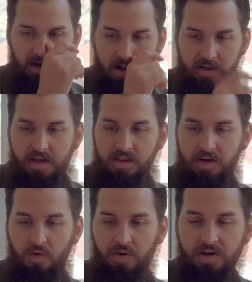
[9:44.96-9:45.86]
Like, all the
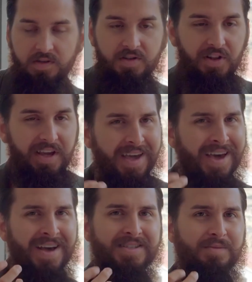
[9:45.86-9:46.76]
other oils, they're like,
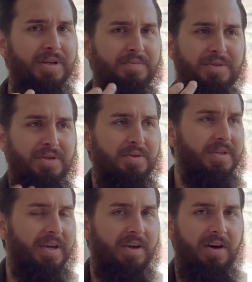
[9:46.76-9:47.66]
sometimes they'll use
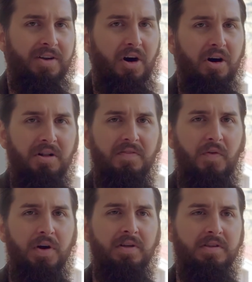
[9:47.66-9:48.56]
like an olive
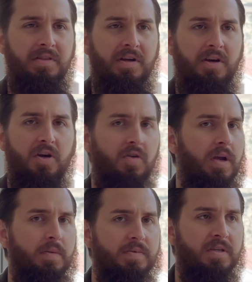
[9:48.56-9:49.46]
oil in there or
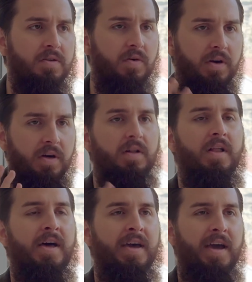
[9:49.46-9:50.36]
grapeseed
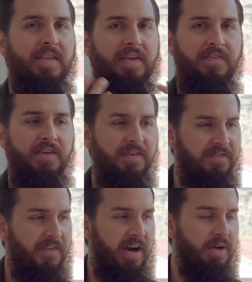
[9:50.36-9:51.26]
oil, and they feel
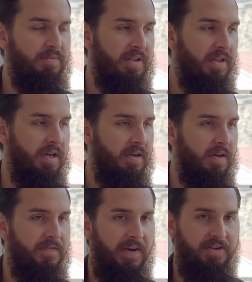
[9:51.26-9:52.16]
fine. But like,
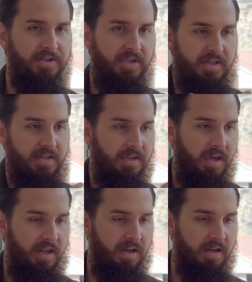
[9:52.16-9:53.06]
eventually, it just
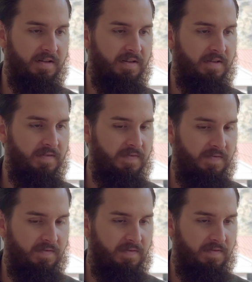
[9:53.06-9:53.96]
kind of
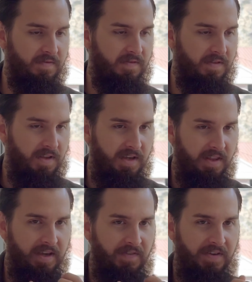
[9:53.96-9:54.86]
it
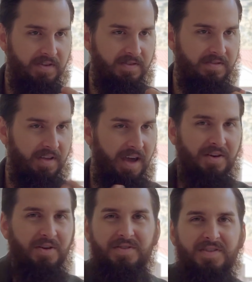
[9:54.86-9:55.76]
like feels, I
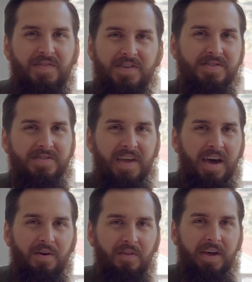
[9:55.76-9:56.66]
don't know, it just fizzles
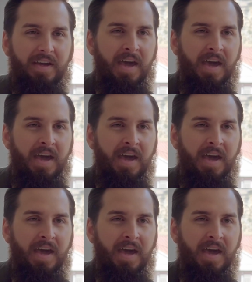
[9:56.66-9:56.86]
out. Like,